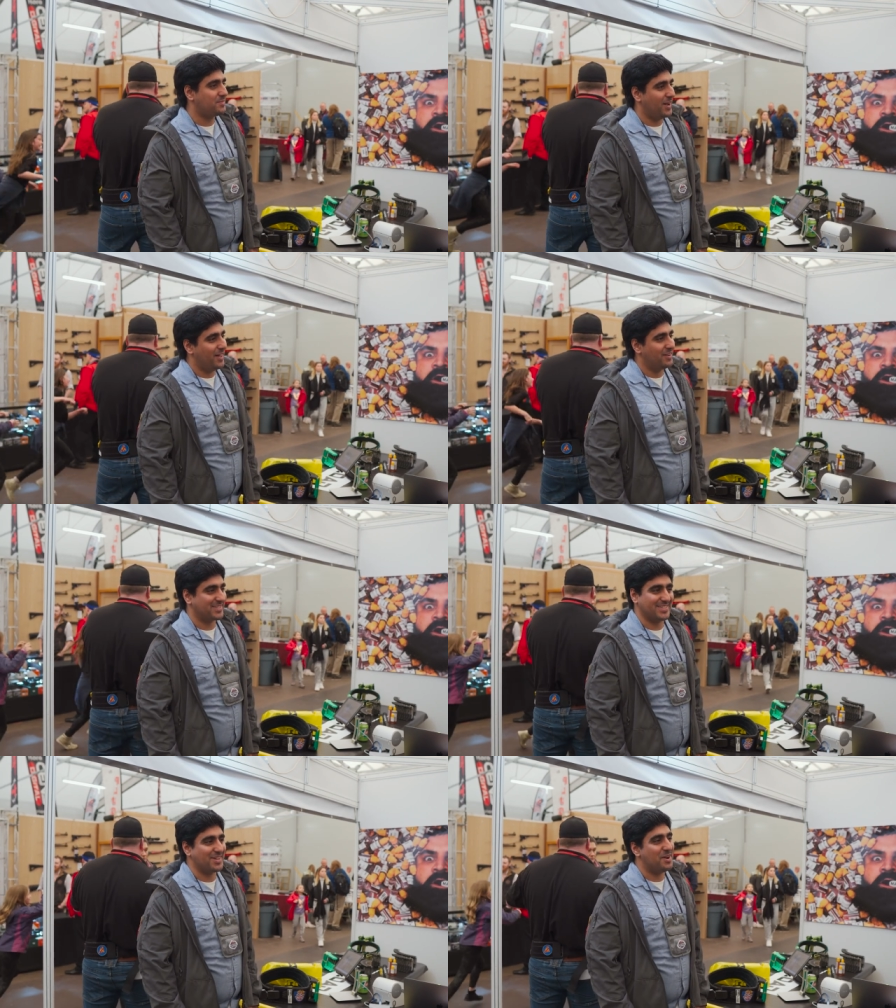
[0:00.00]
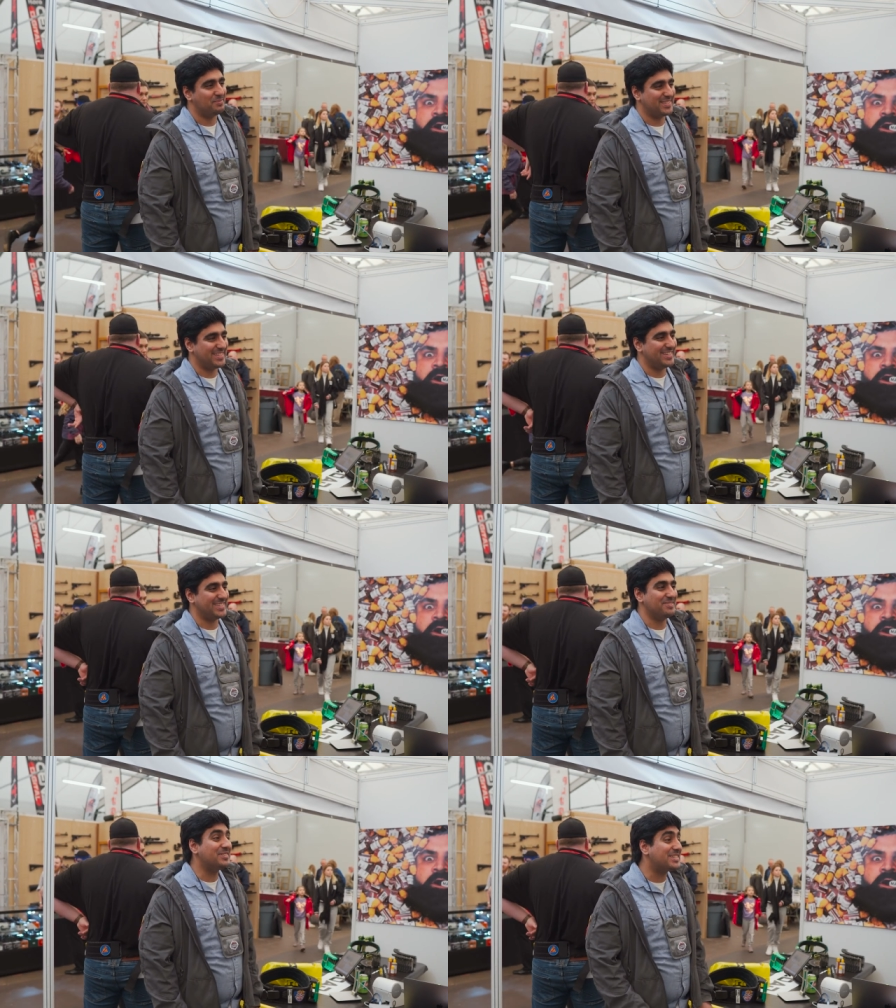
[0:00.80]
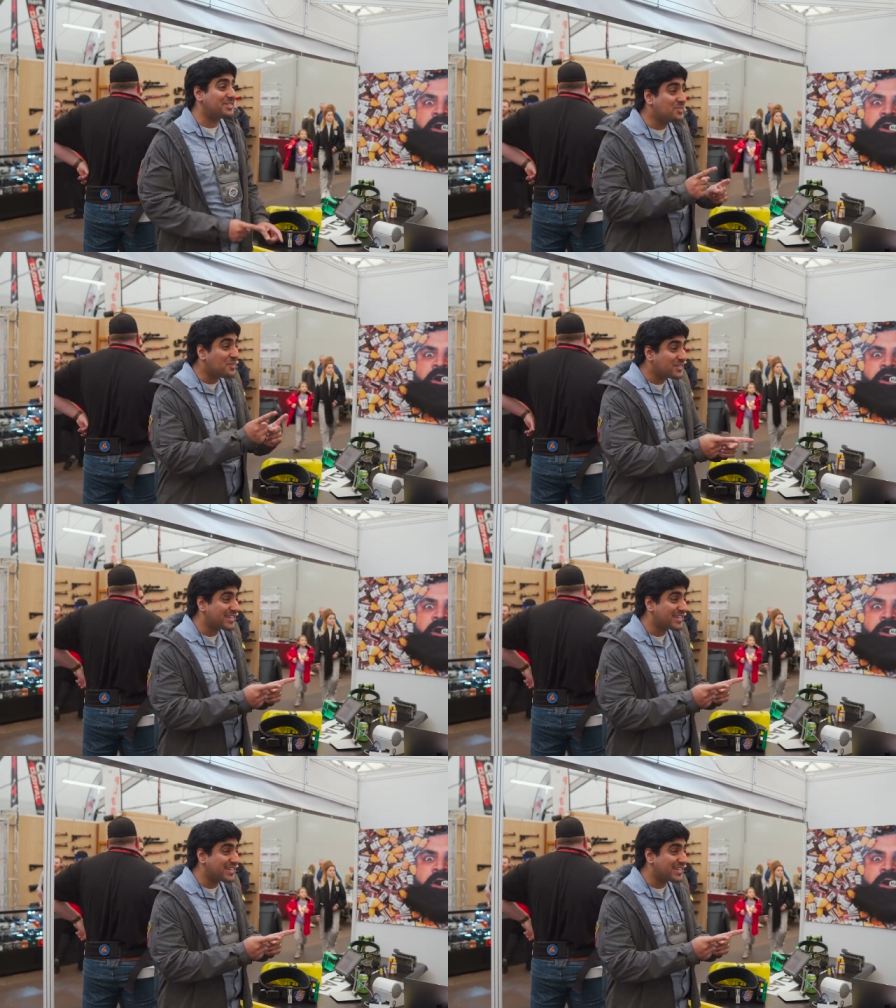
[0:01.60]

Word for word: well, I was going to say I hope to see you soon. That's your